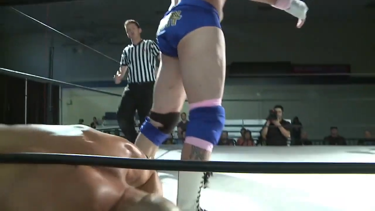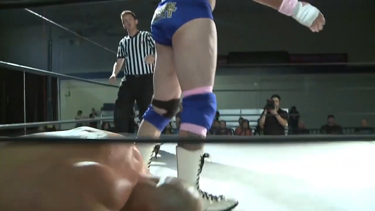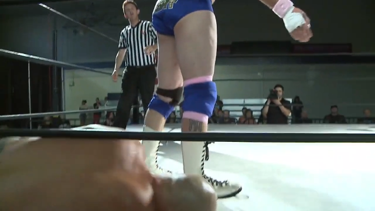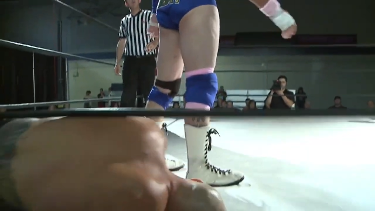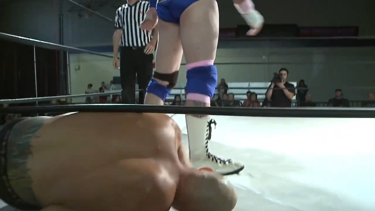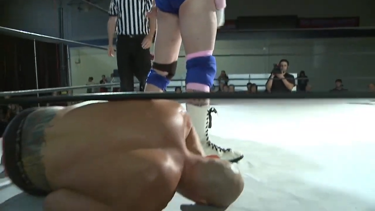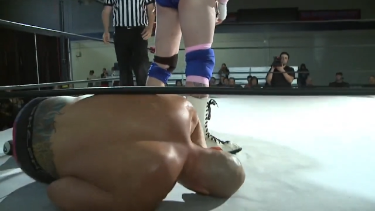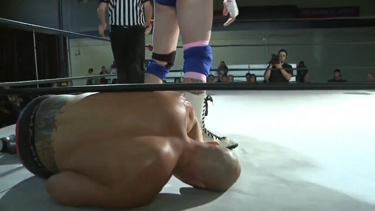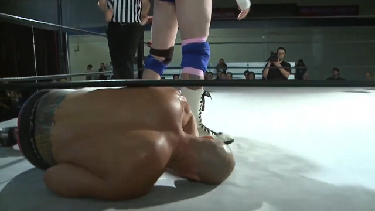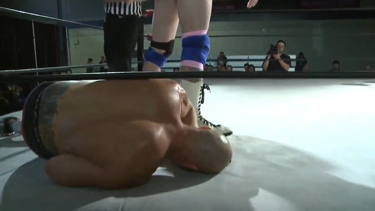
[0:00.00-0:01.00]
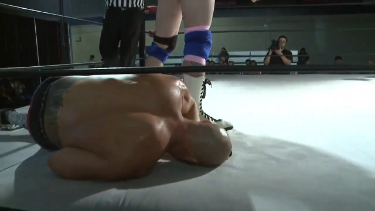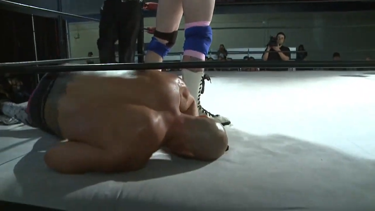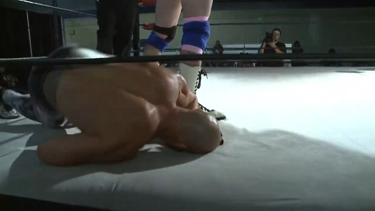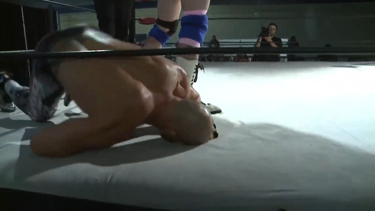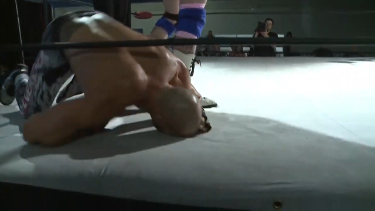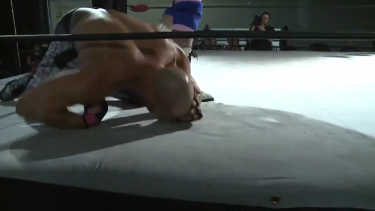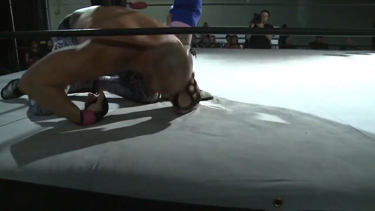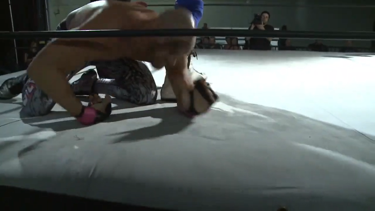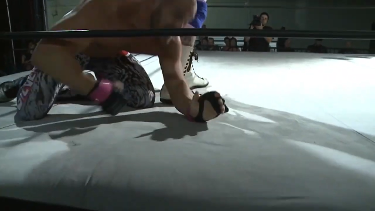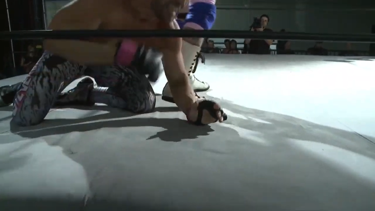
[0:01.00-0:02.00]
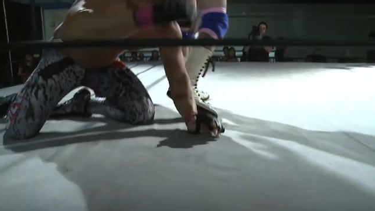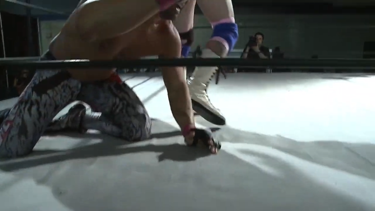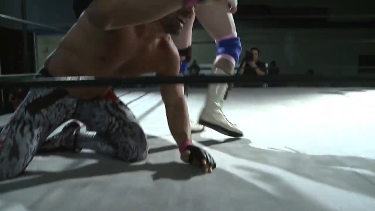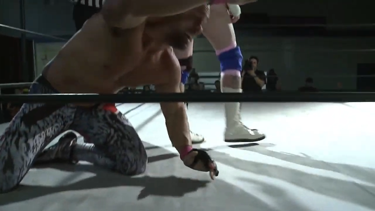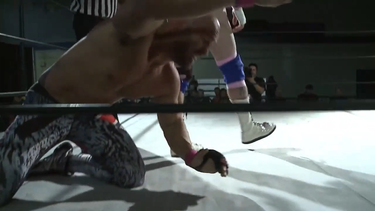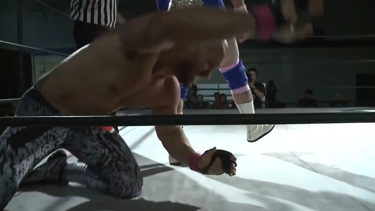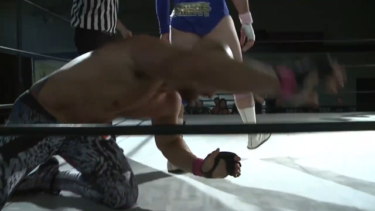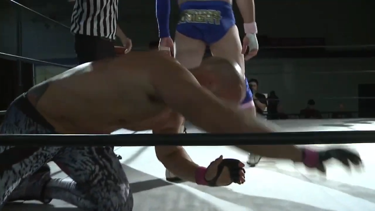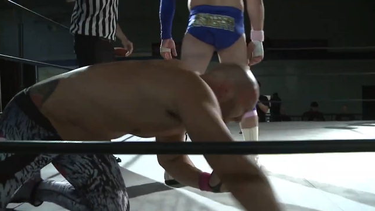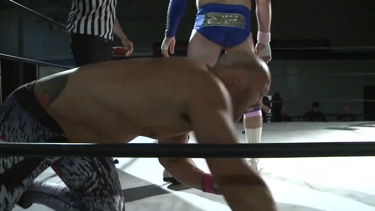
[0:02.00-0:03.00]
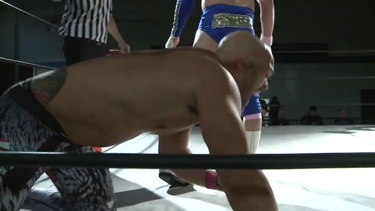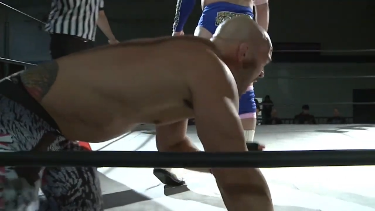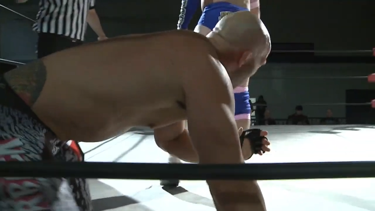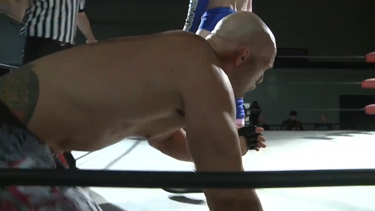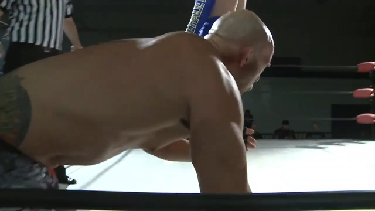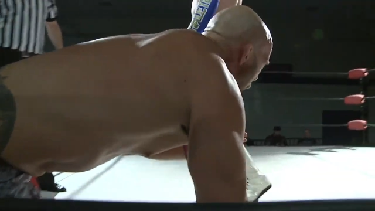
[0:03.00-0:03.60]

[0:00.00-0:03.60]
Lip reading: [unreadable: no face in view]